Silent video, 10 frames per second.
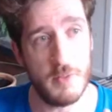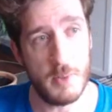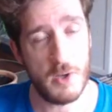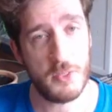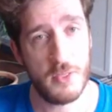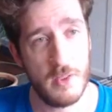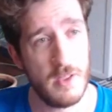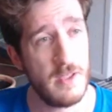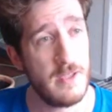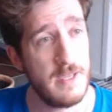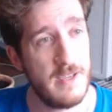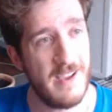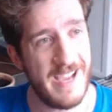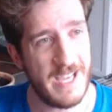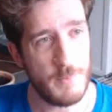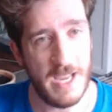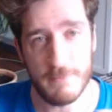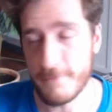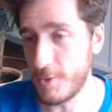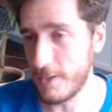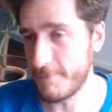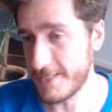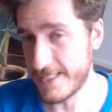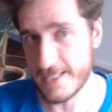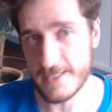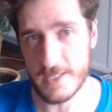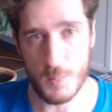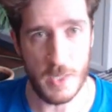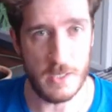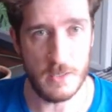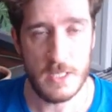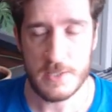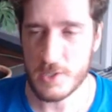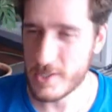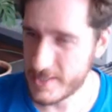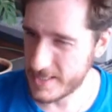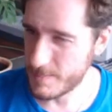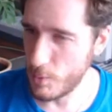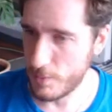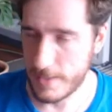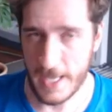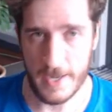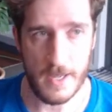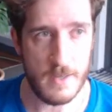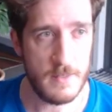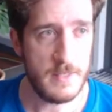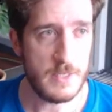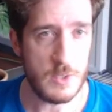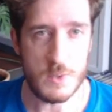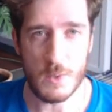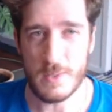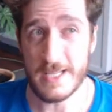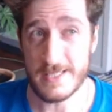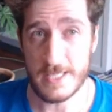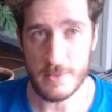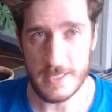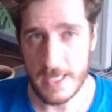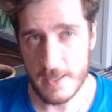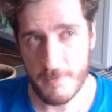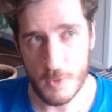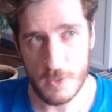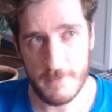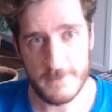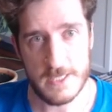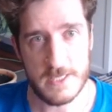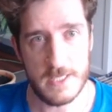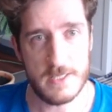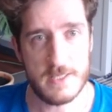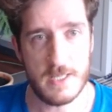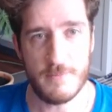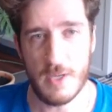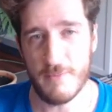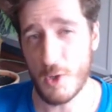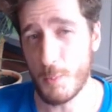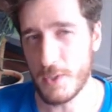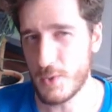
the box. And we have the fall off distance as well, just to smooth that out. You don't necessarily need a fall off distance. If you have an open